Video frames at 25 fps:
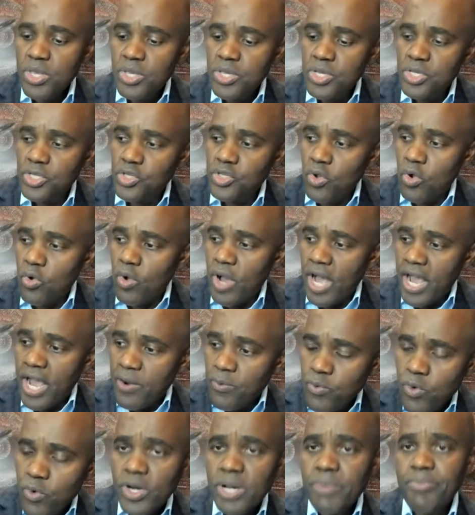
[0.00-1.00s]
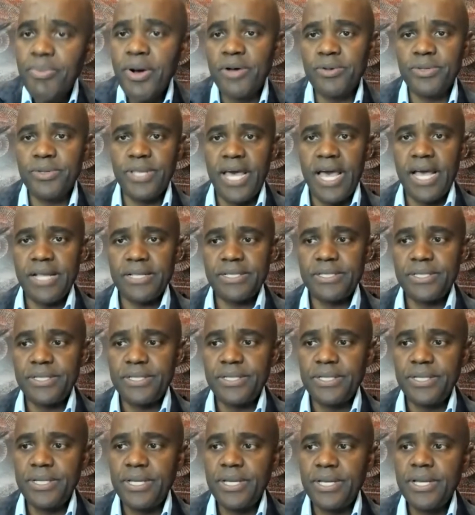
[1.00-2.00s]
So I wrote about that.
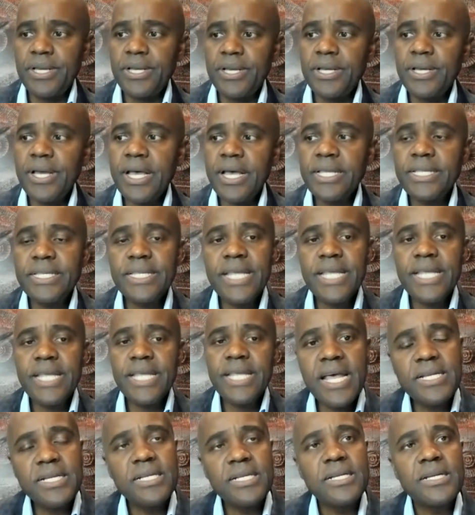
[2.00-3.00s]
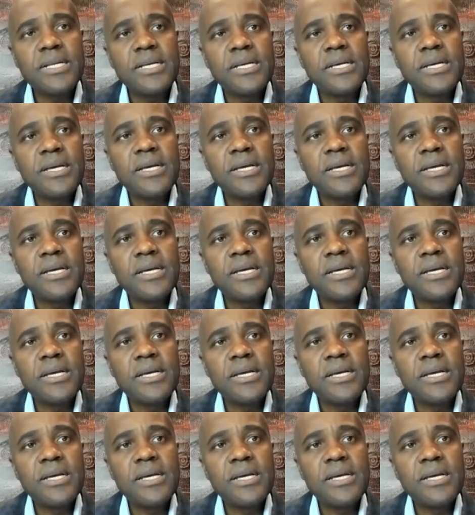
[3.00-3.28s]
And then